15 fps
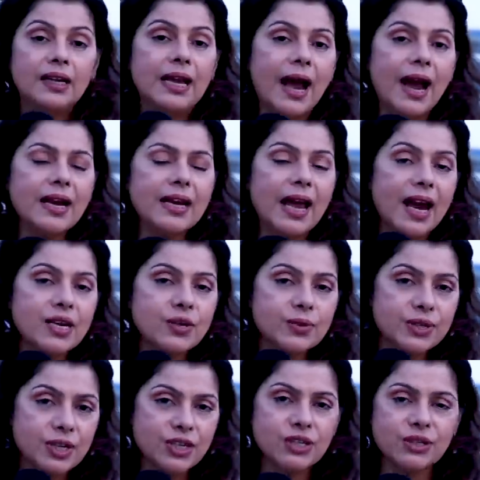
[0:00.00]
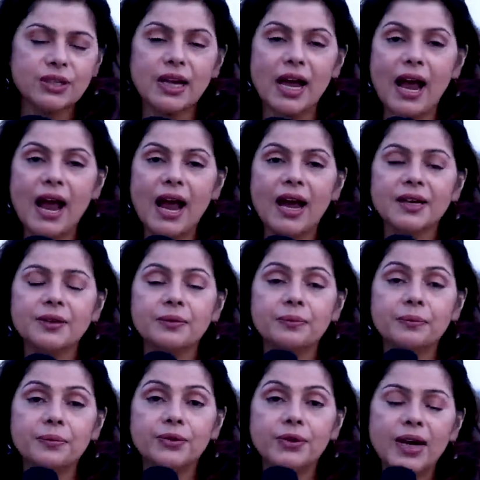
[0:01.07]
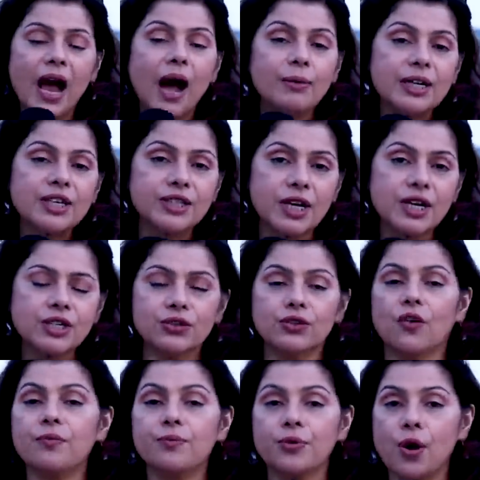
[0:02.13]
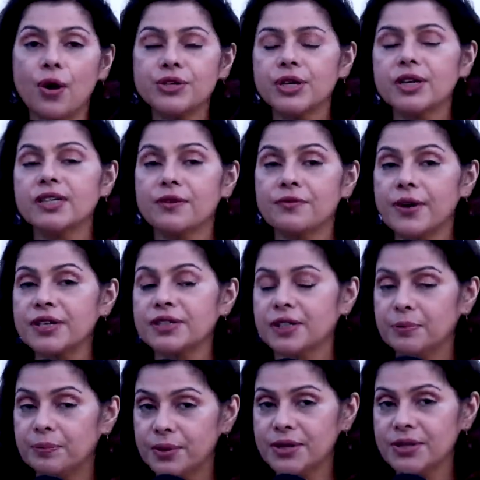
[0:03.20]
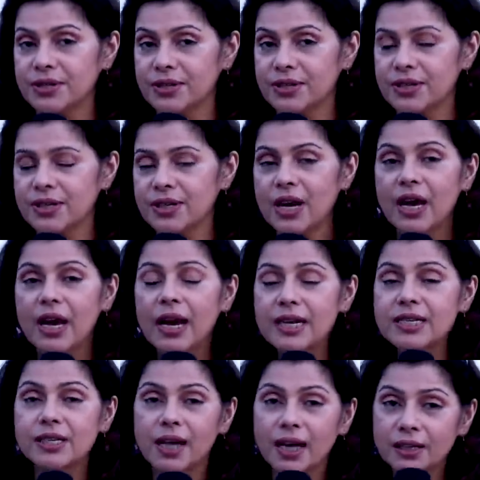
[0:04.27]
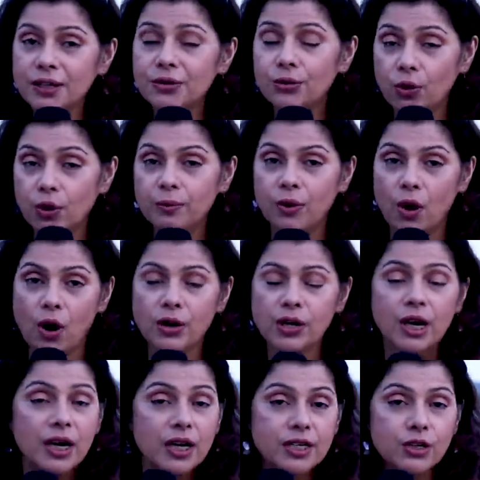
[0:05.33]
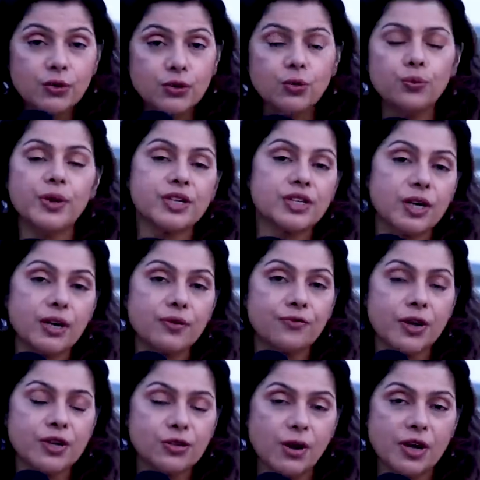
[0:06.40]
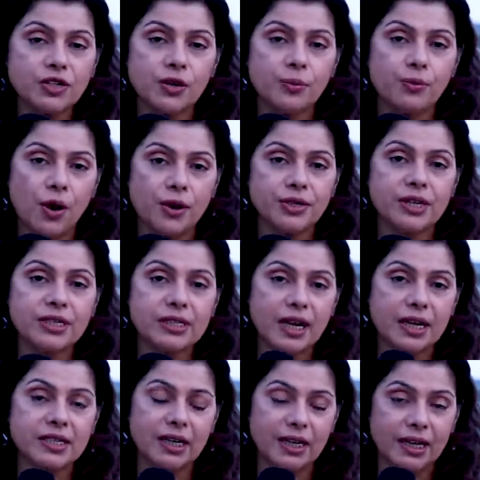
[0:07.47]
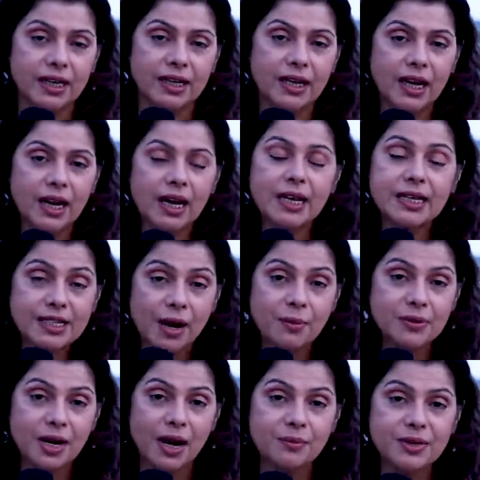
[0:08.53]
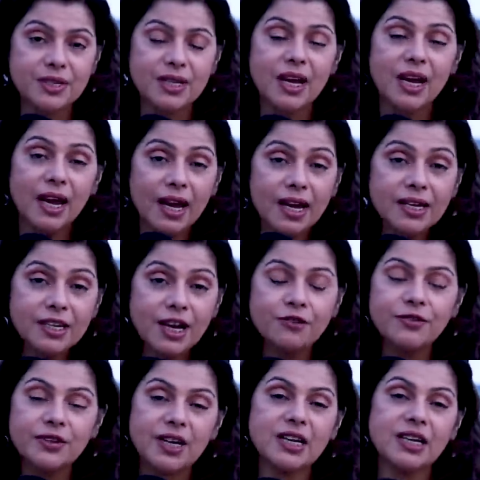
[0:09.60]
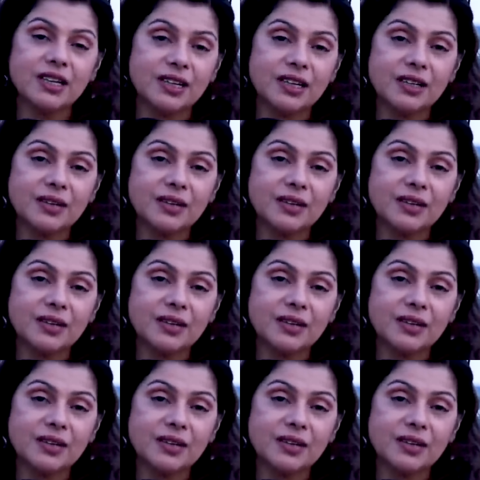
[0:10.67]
Land acquisition and rehabilitation of project-affected persons is another roadblock due to which infrastructure projects get delayed and sometimes indefinitely.